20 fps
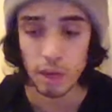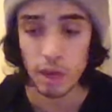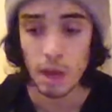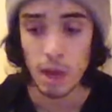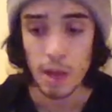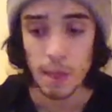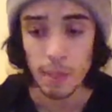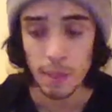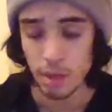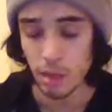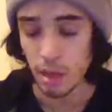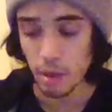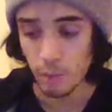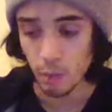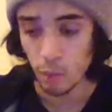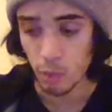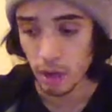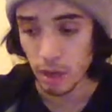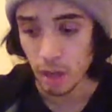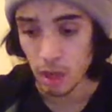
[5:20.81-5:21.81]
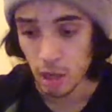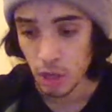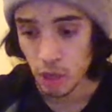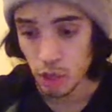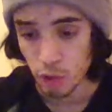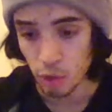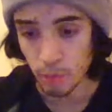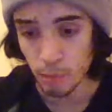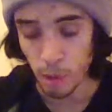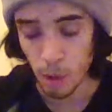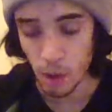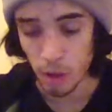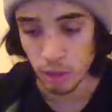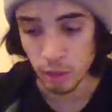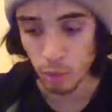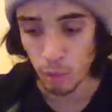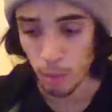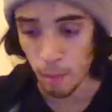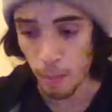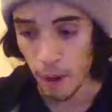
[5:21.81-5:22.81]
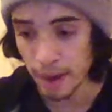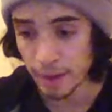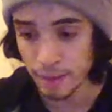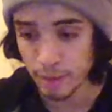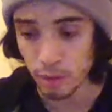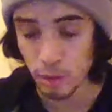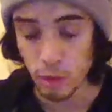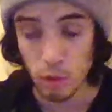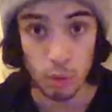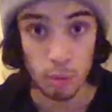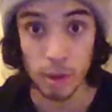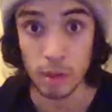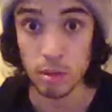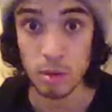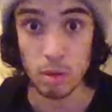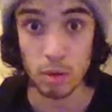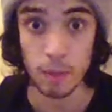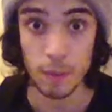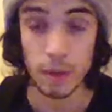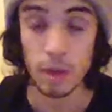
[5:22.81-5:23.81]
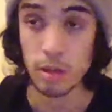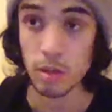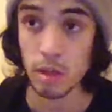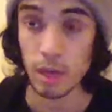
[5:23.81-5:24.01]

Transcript: the same way your body reminds you about certain things,